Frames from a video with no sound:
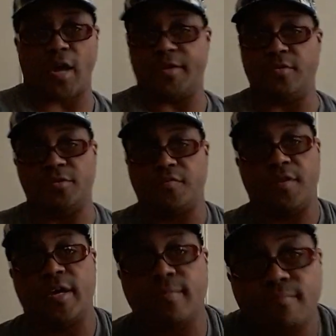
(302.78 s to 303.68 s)
white dudes
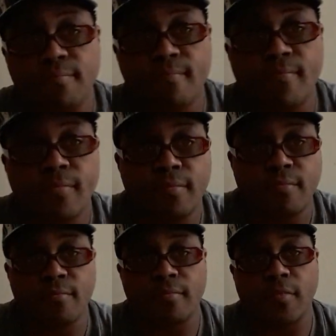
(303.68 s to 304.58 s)
for that.
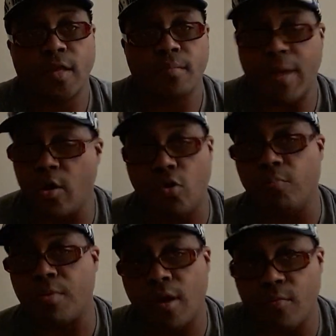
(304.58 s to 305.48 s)
My
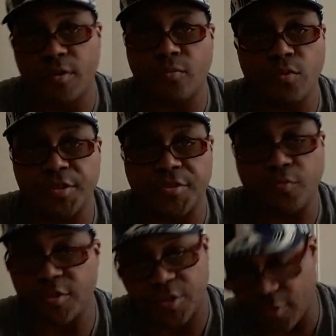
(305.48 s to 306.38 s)
whole problem
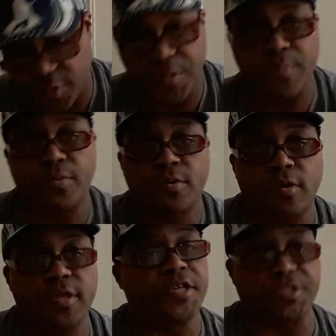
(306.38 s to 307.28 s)
with those
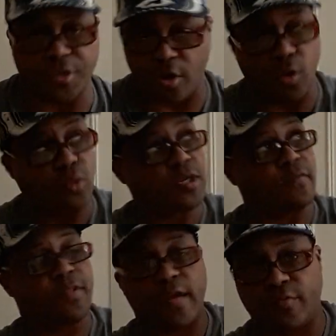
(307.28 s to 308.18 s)
people is a whole
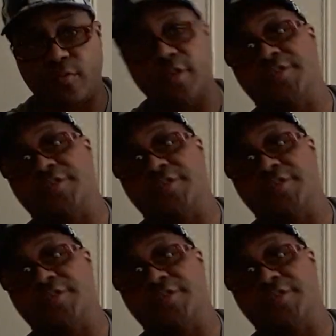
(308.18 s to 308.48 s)
nother level.